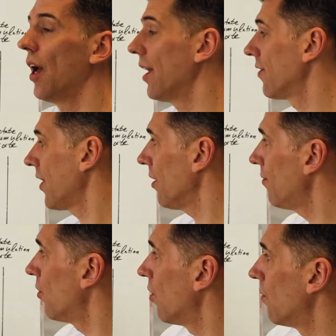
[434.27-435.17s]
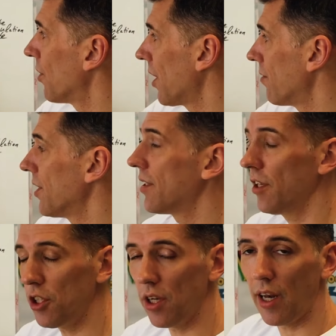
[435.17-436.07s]
And therefore, whatever
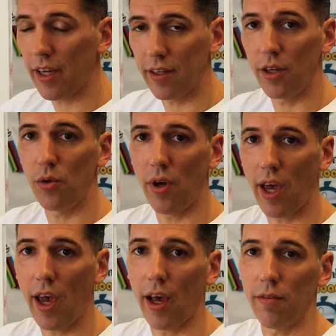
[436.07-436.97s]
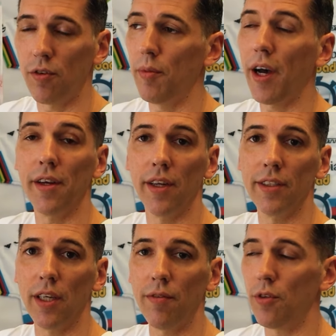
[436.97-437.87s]
additional lactate you had from high
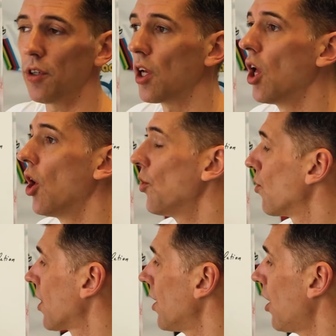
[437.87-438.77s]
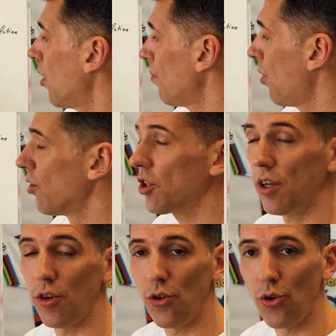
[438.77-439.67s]
intense effort, you can now push
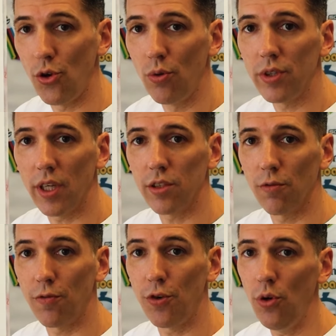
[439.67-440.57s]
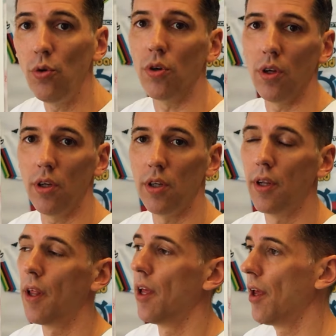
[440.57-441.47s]
and use as a fuel
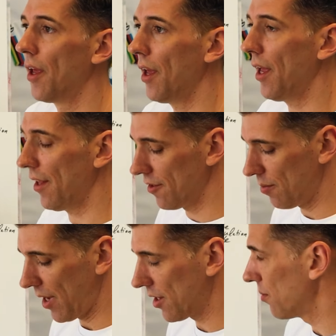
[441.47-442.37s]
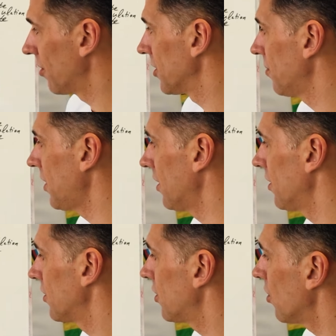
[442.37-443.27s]
in the metabolism
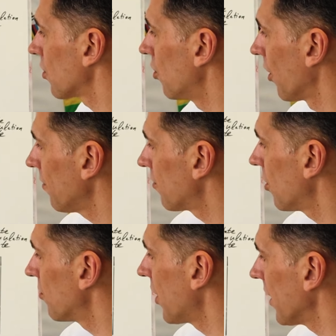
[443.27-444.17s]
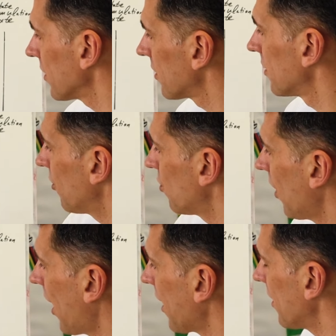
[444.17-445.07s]
here. So going from rest
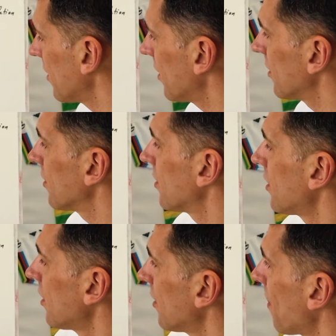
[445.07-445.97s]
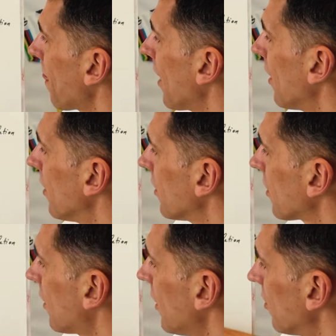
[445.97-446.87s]
to a higher intensity,
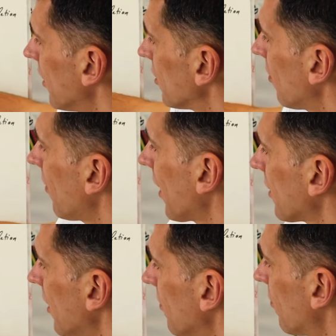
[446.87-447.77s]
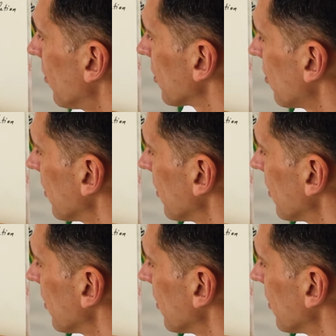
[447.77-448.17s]
clearance of lactate first